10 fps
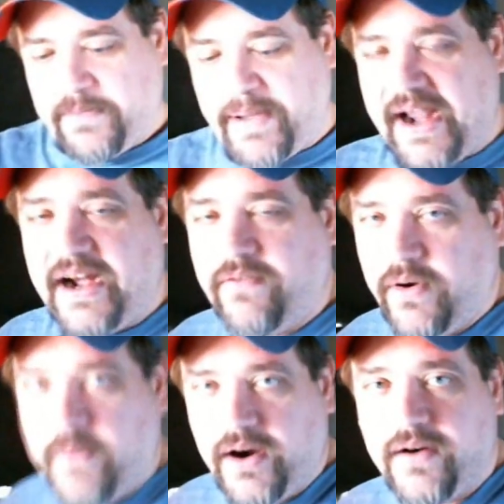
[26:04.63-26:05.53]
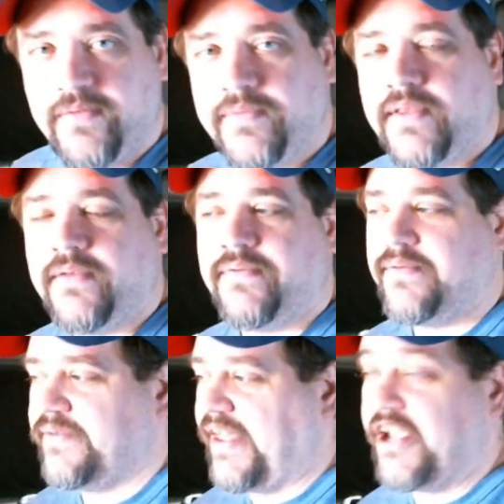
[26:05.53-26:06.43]
the paint everywhere
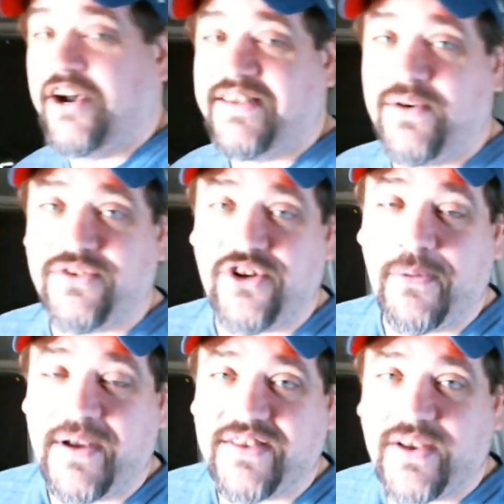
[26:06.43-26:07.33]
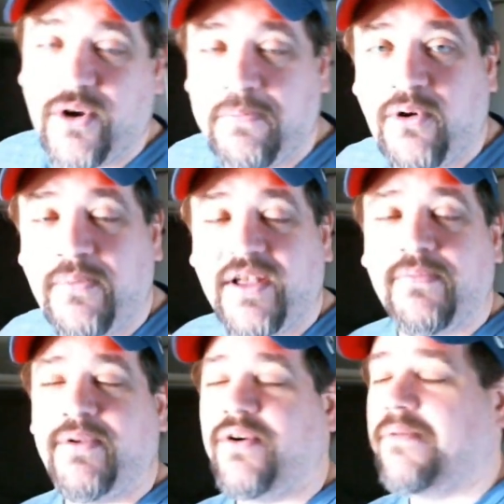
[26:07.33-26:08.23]
thank God that wasn't open because that would have broke my
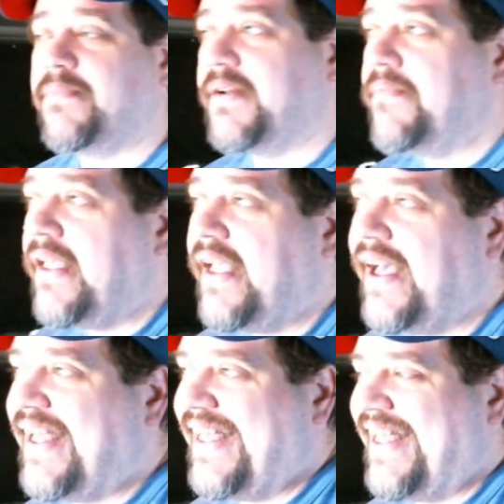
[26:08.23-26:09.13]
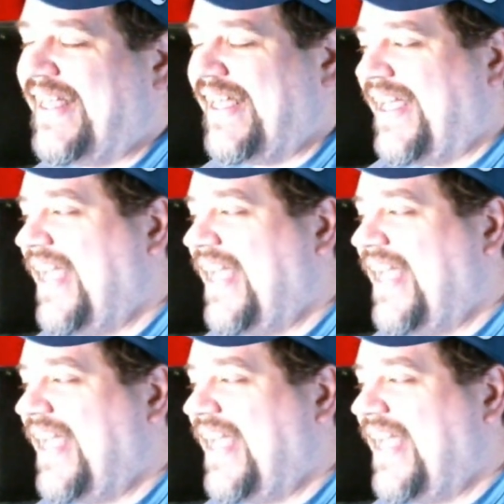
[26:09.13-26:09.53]
computer But